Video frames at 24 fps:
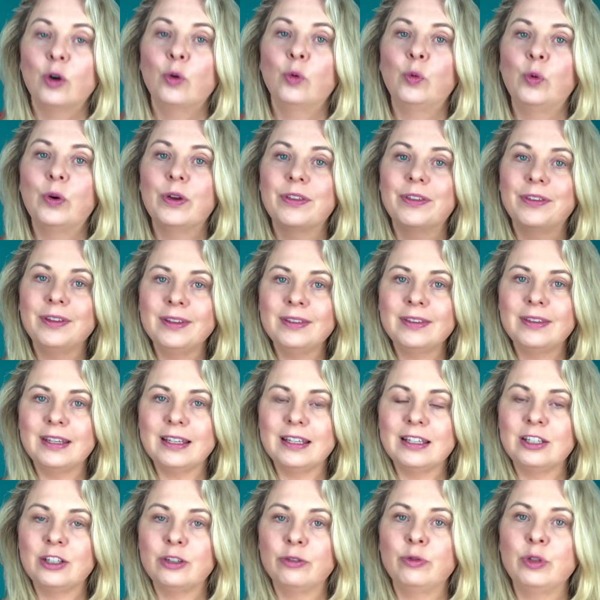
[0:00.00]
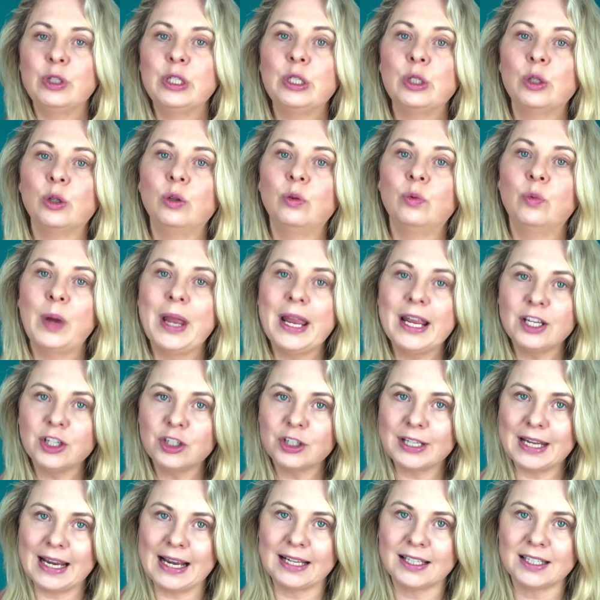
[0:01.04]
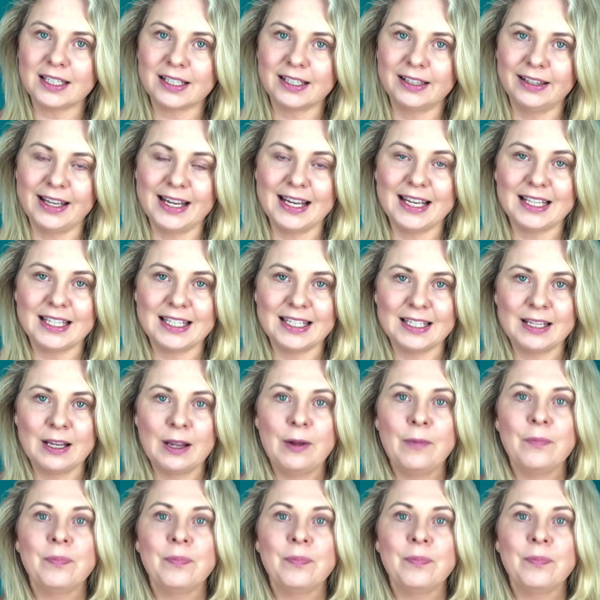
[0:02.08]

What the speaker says: Within the individual wage tax class,